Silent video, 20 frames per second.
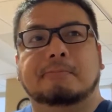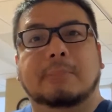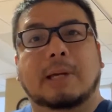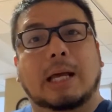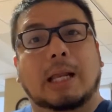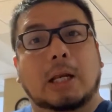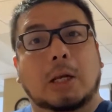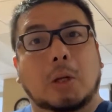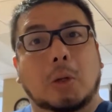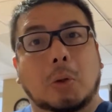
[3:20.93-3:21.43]

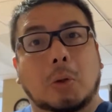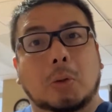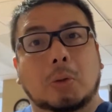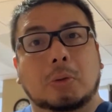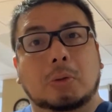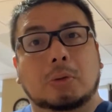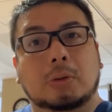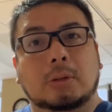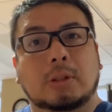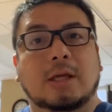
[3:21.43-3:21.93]

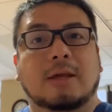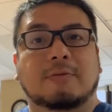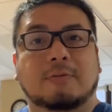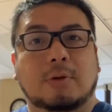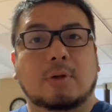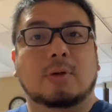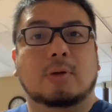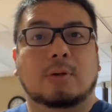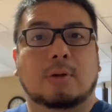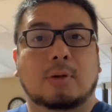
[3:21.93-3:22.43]
alone. If
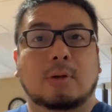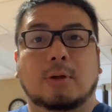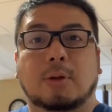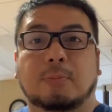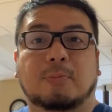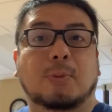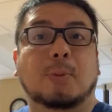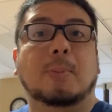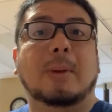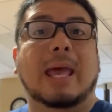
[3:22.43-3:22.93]

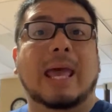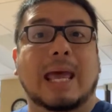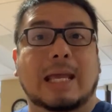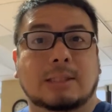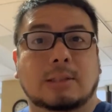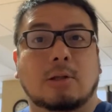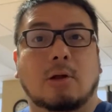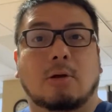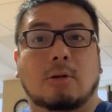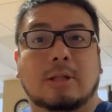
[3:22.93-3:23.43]
you
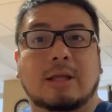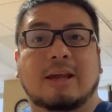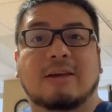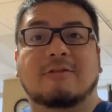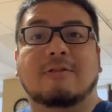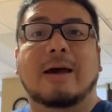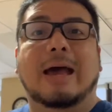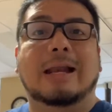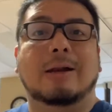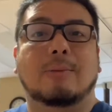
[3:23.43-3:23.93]
pass all the
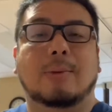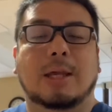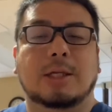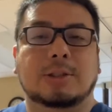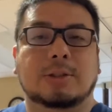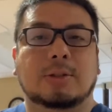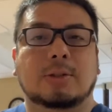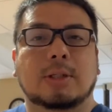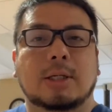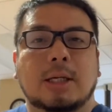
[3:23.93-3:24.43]

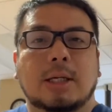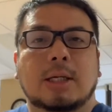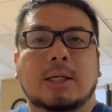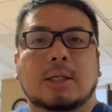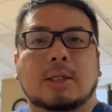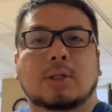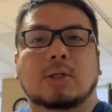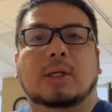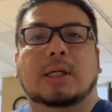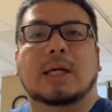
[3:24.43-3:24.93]
evaluation,
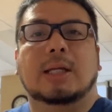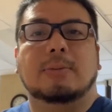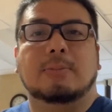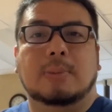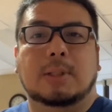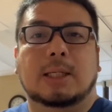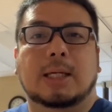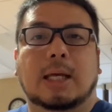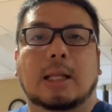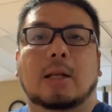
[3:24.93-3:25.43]
you can
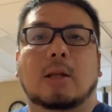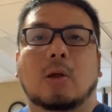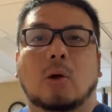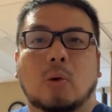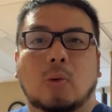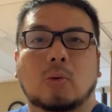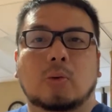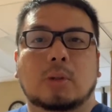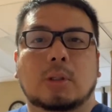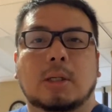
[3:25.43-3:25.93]
be
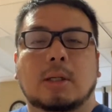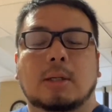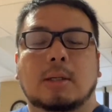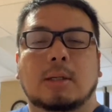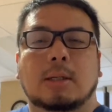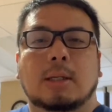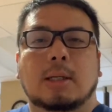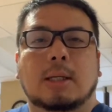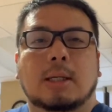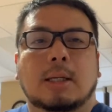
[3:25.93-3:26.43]
alone,
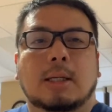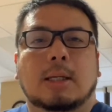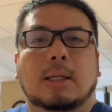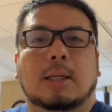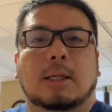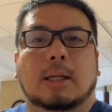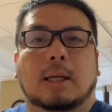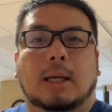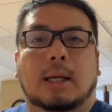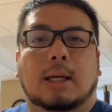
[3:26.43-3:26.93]

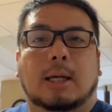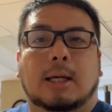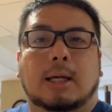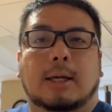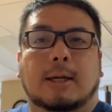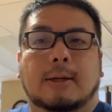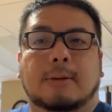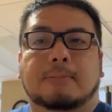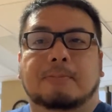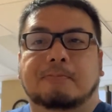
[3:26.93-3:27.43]

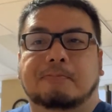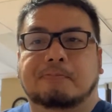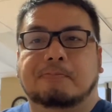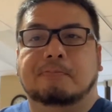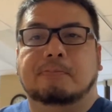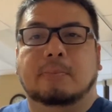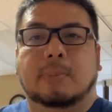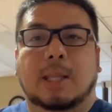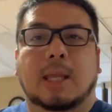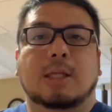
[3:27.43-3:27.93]
uh
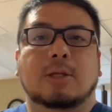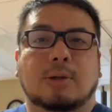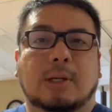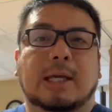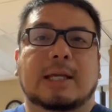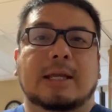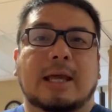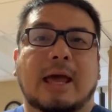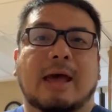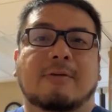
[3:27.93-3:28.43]
and you
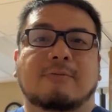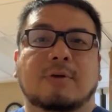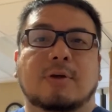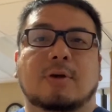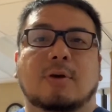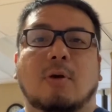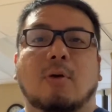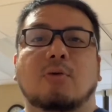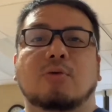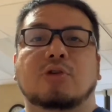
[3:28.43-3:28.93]
can have
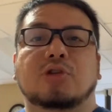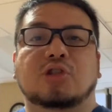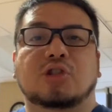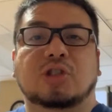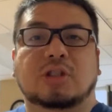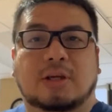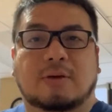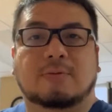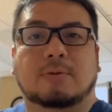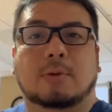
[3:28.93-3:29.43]
your own
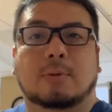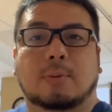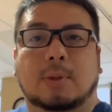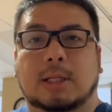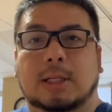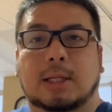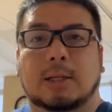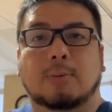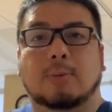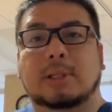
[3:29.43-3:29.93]
shift
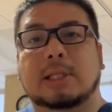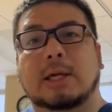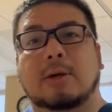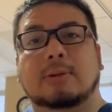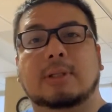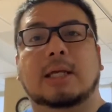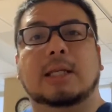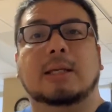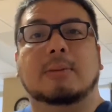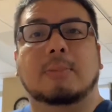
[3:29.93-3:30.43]
already without
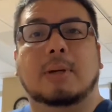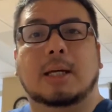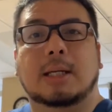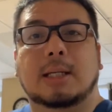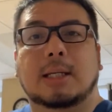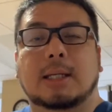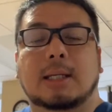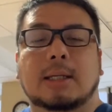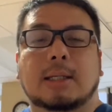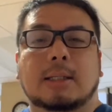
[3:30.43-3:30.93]

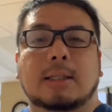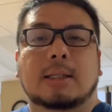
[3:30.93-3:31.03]
anybody